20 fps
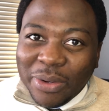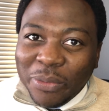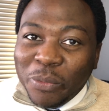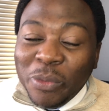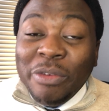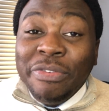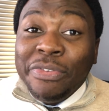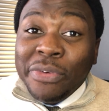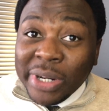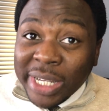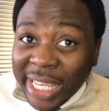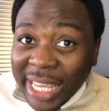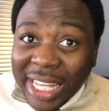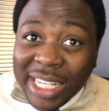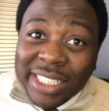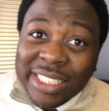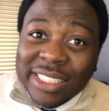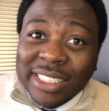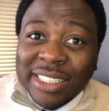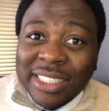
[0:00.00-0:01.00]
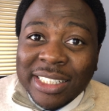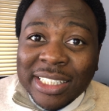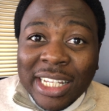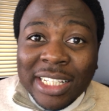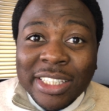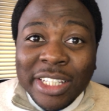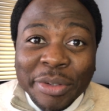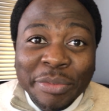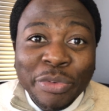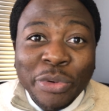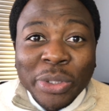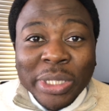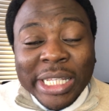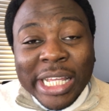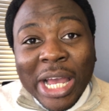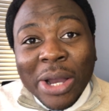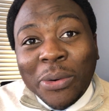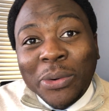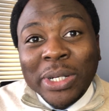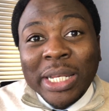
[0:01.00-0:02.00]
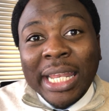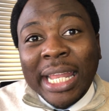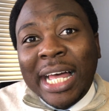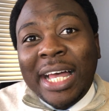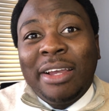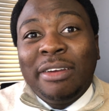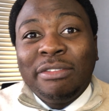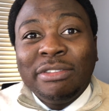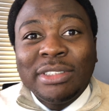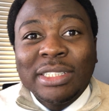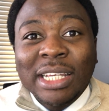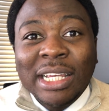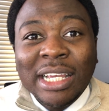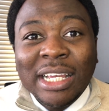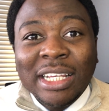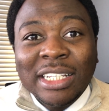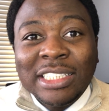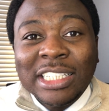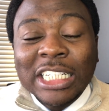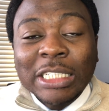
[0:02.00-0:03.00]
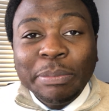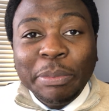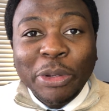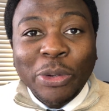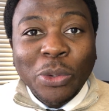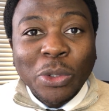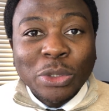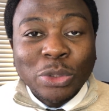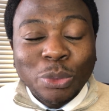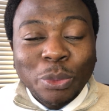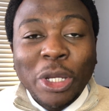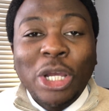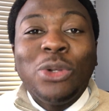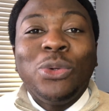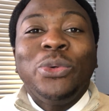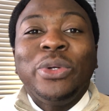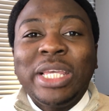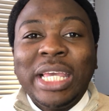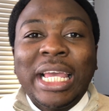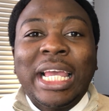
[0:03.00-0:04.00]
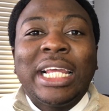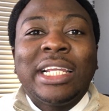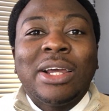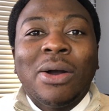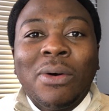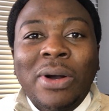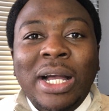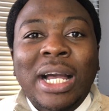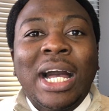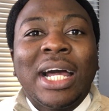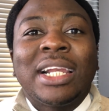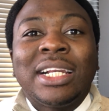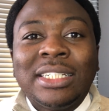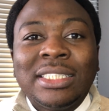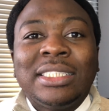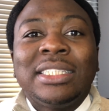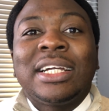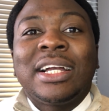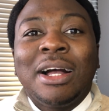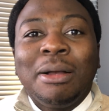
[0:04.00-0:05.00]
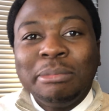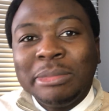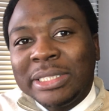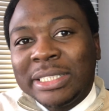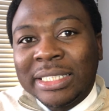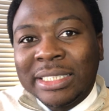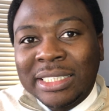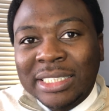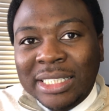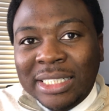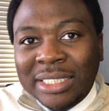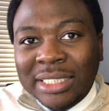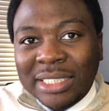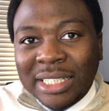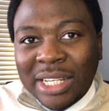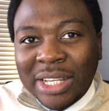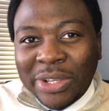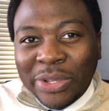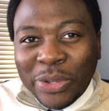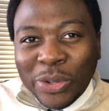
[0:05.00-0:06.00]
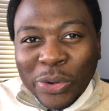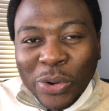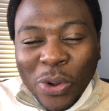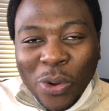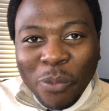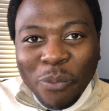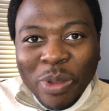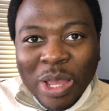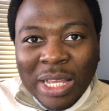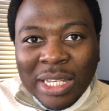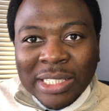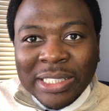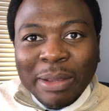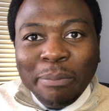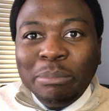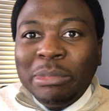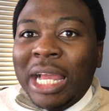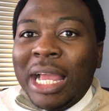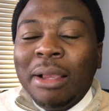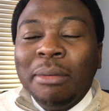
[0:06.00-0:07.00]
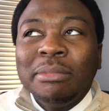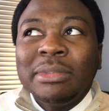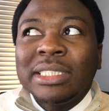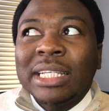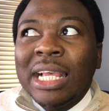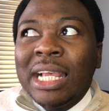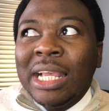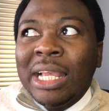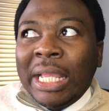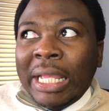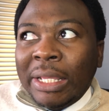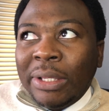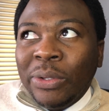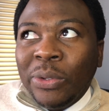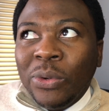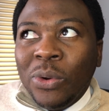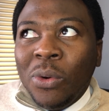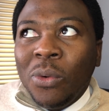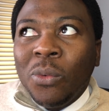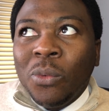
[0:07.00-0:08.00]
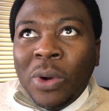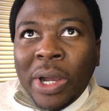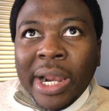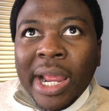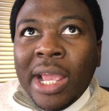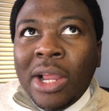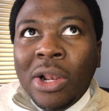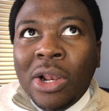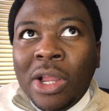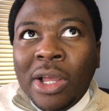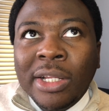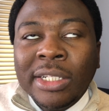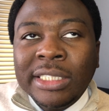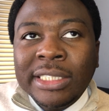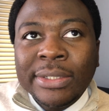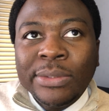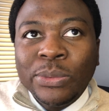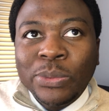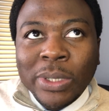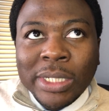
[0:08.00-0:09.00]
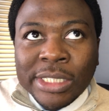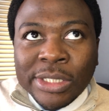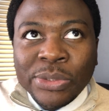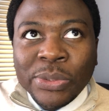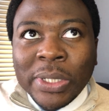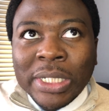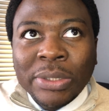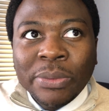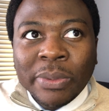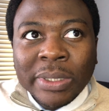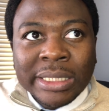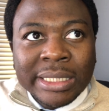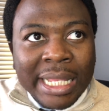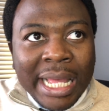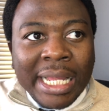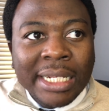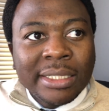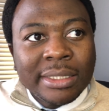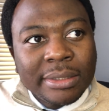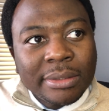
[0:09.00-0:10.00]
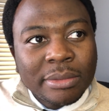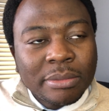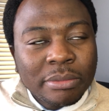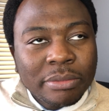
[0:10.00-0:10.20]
We forget that they've got their own lives just because we're looking at our current circumstances, you know? Sometimes, you know, what I learned in 2020 was that